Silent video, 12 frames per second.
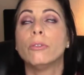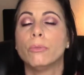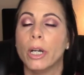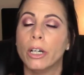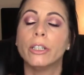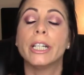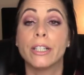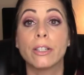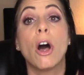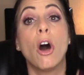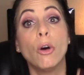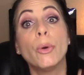well, is
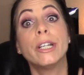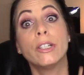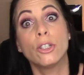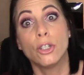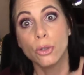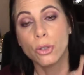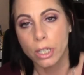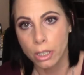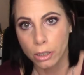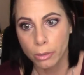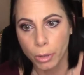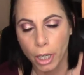always
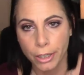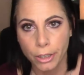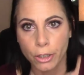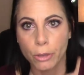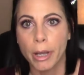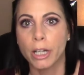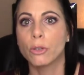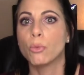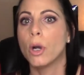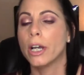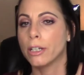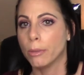using lip liner no matter
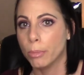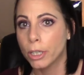what I'm